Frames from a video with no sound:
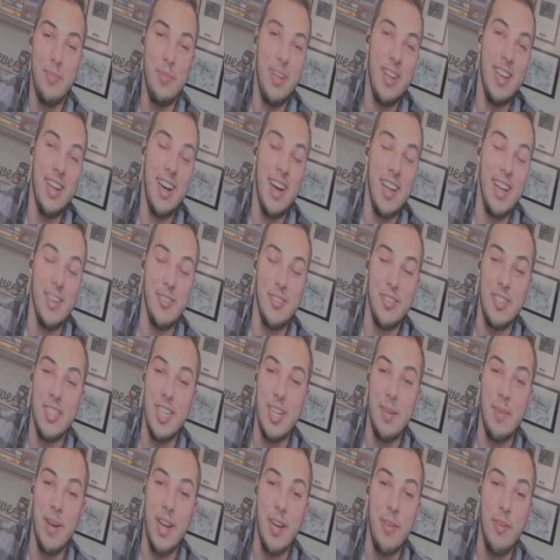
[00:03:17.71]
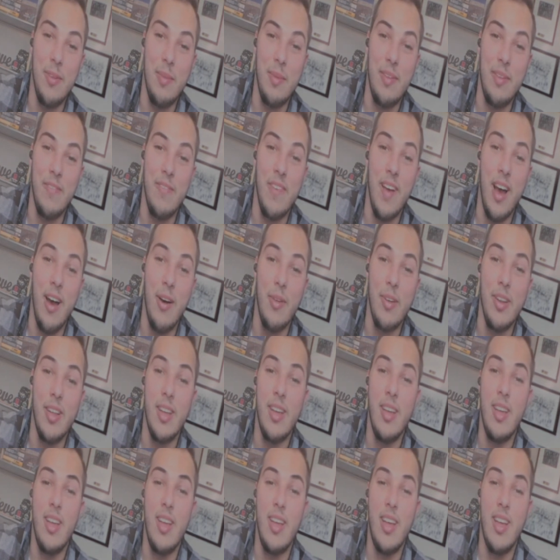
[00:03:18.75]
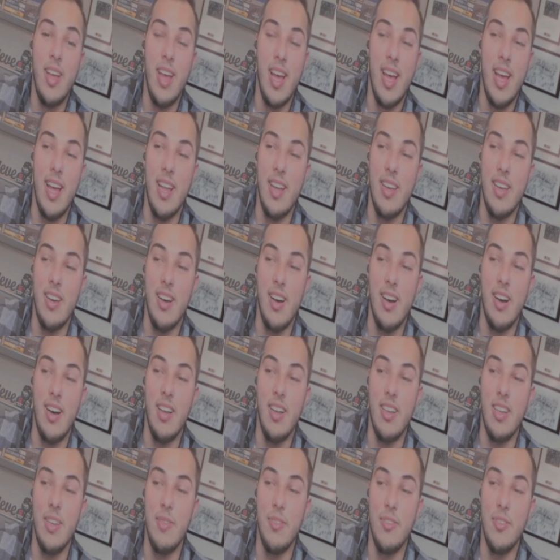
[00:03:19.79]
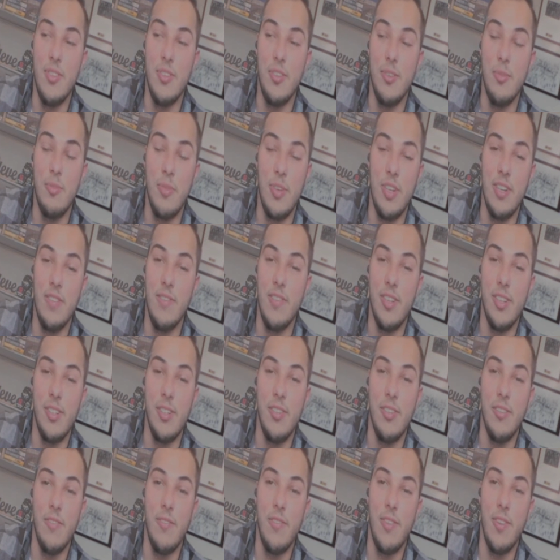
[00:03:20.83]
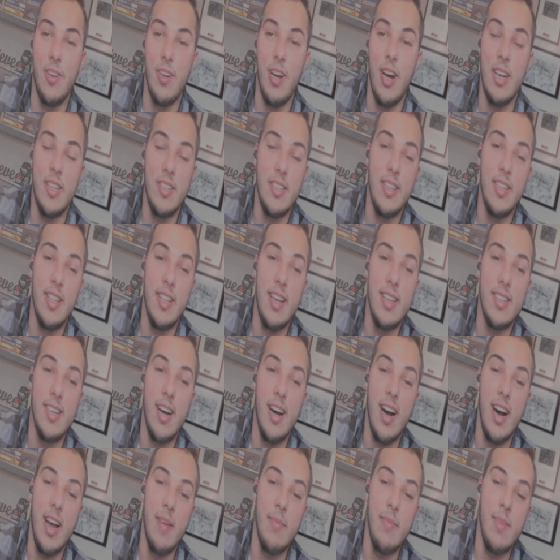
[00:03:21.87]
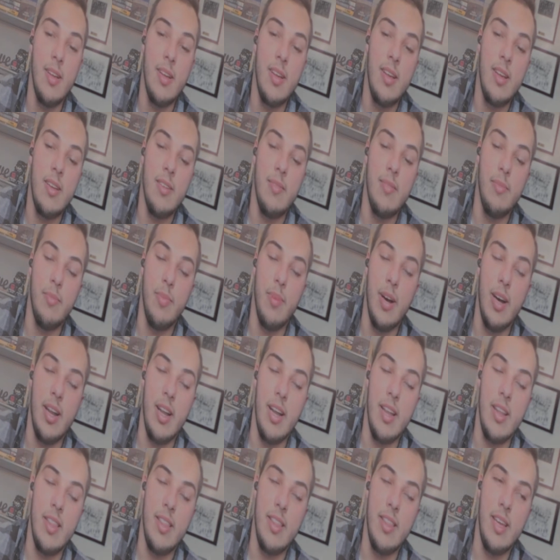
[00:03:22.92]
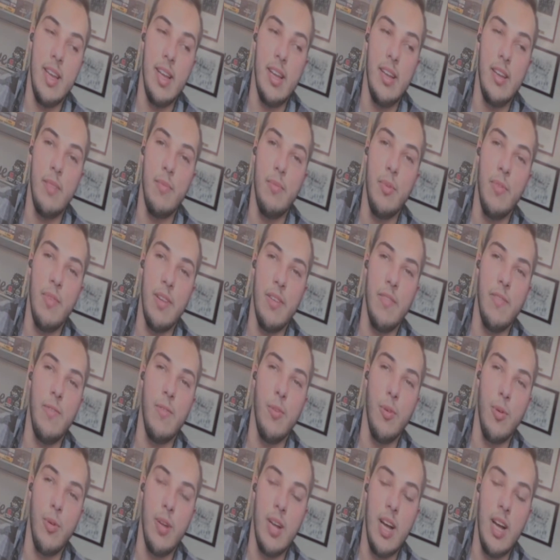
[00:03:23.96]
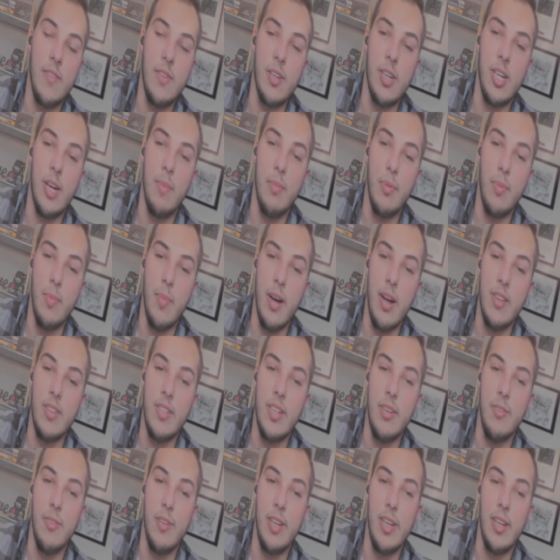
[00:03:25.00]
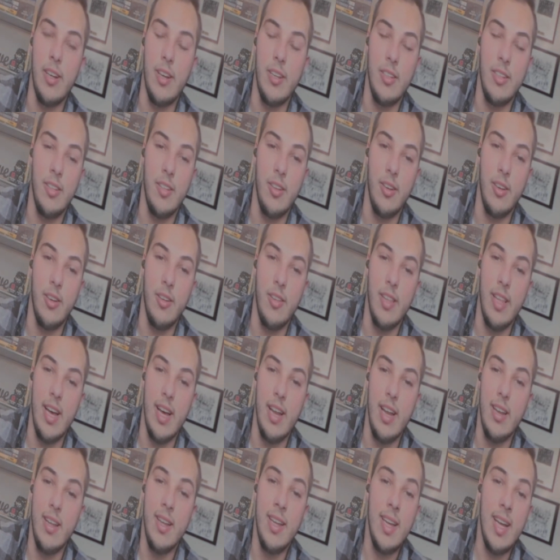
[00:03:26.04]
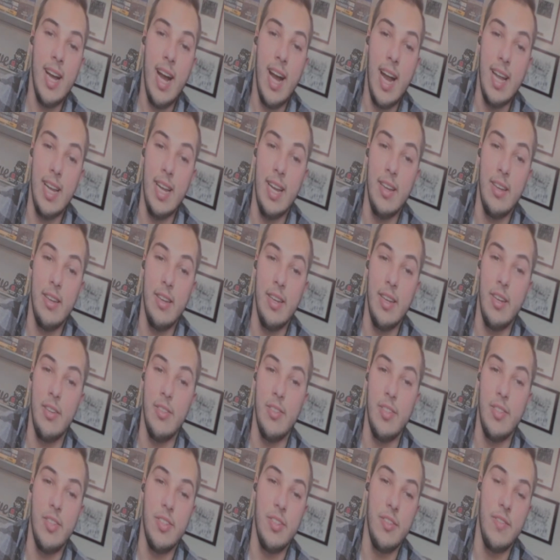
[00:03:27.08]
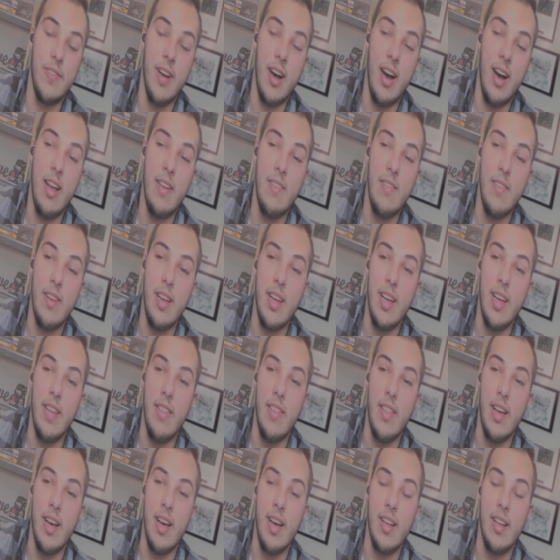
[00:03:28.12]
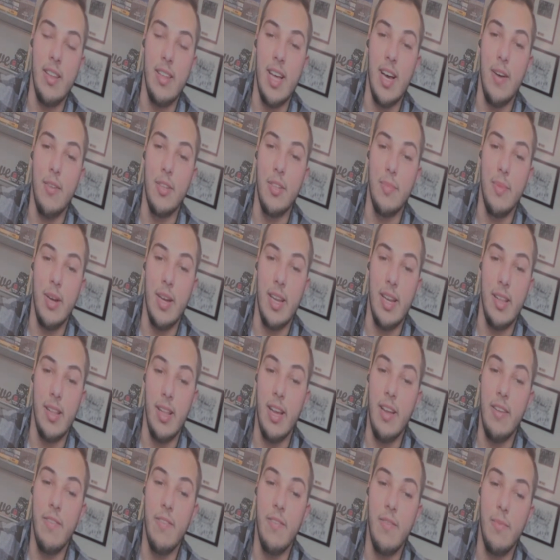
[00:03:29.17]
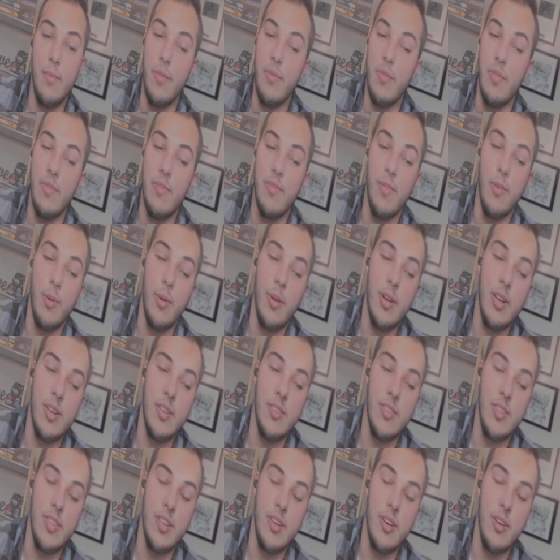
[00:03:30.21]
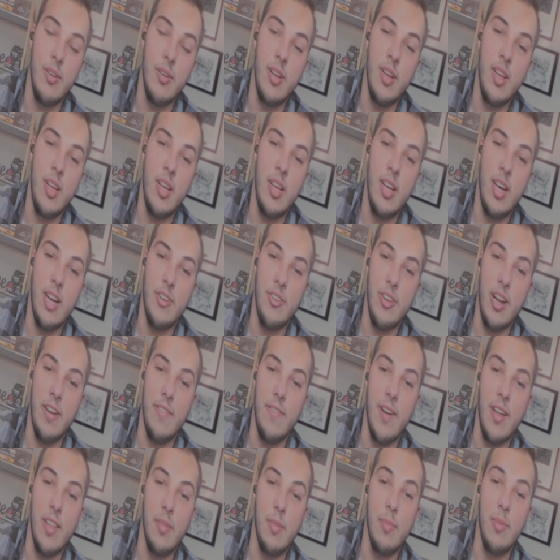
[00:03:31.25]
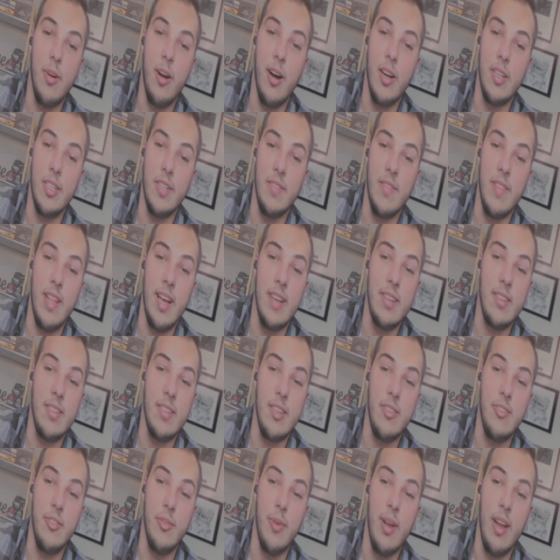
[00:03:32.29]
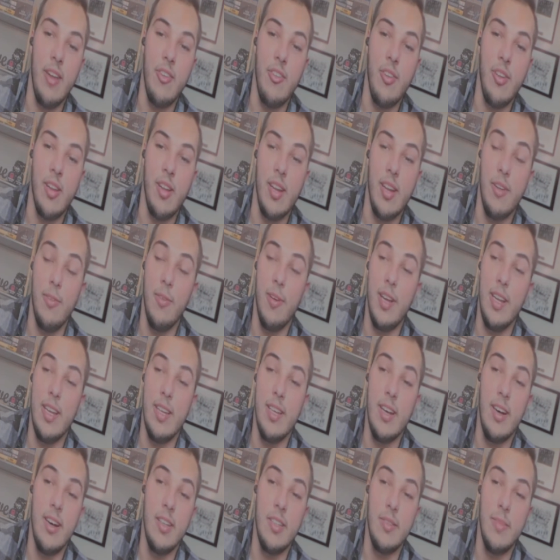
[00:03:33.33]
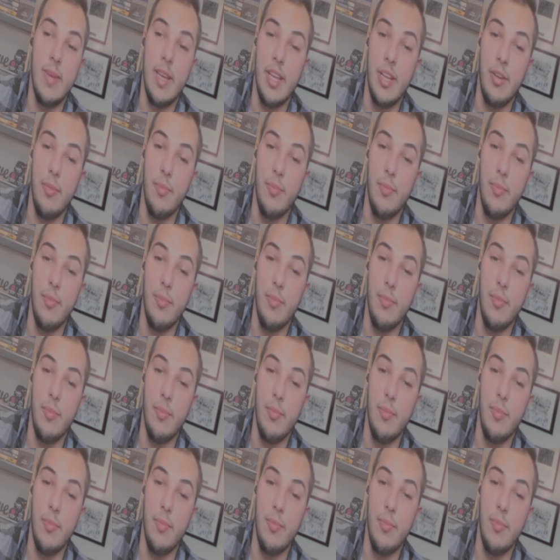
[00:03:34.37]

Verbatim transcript: I played hide and go seek, but I didn't want to be found. And uh, it was super difficult for us at that time. But I think moving forward after a couple months, I really got to learn that I needed needles to survive and that that was my life moving forward. And so I try to find the positive in that situation. And it really does make